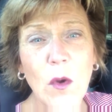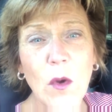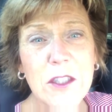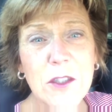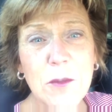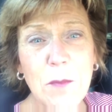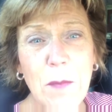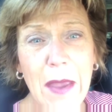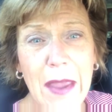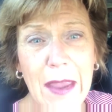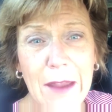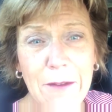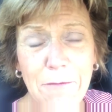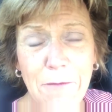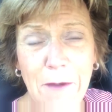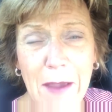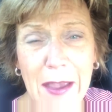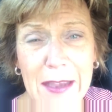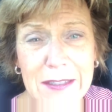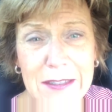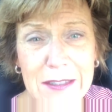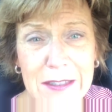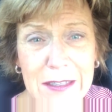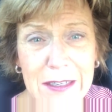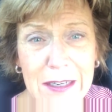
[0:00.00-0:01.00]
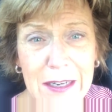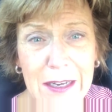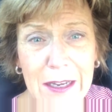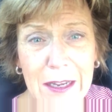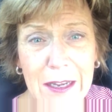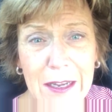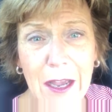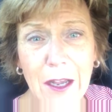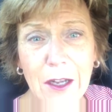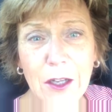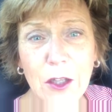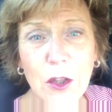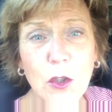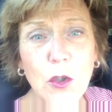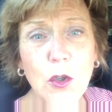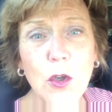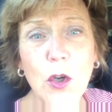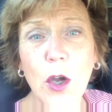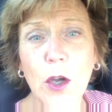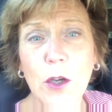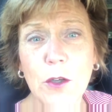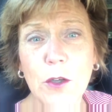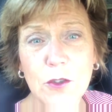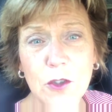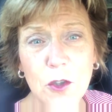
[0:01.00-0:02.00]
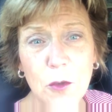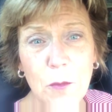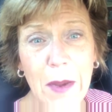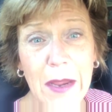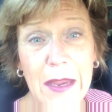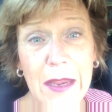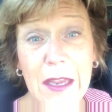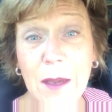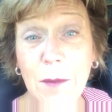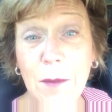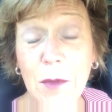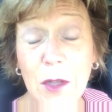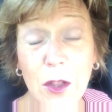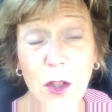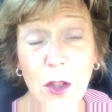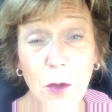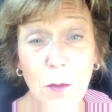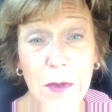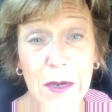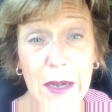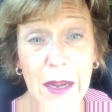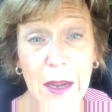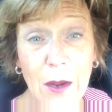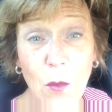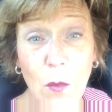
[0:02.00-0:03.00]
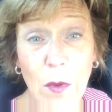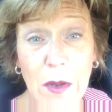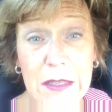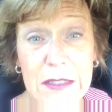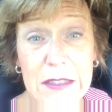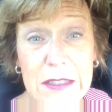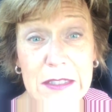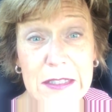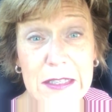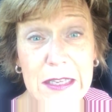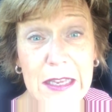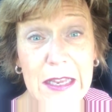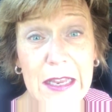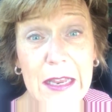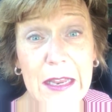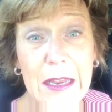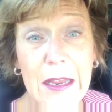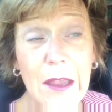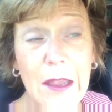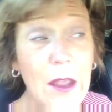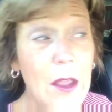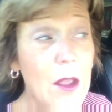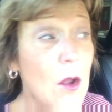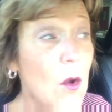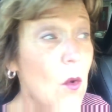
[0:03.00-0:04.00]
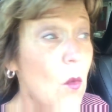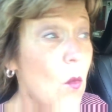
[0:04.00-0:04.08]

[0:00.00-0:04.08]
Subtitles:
What's my fasting glucose or my hemoglobin A1C?